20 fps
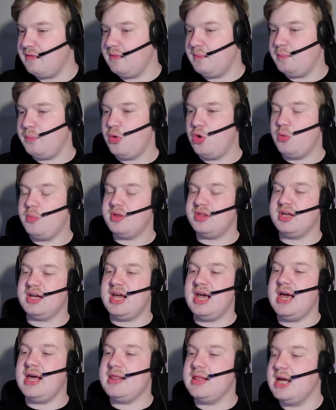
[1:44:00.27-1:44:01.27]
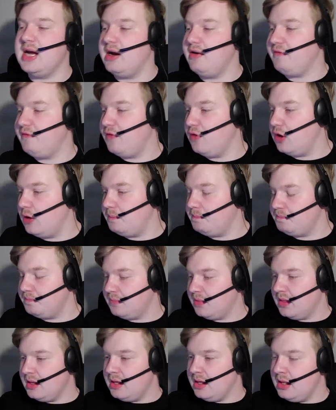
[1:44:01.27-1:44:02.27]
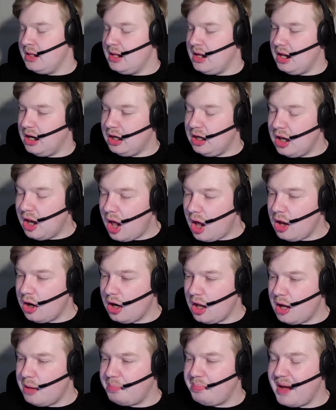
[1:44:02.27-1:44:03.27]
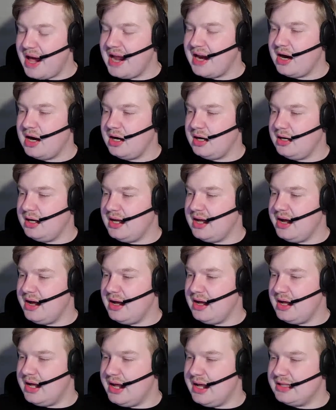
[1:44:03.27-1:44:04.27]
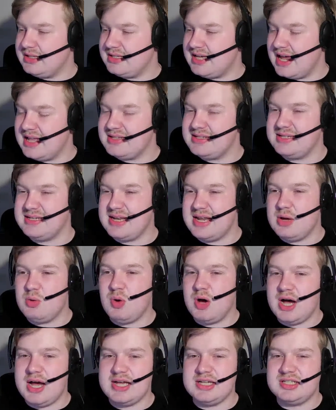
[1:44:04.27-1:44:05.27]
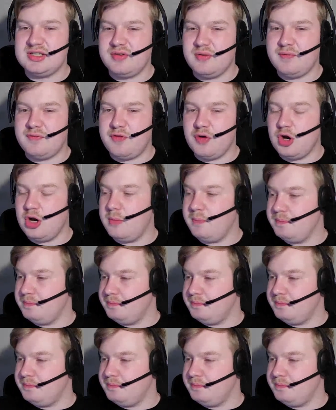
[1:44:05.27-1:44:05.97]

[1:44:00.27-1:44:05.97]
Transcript: Bournemouth again there. Fulham a lot better intensity-wise from Fulham.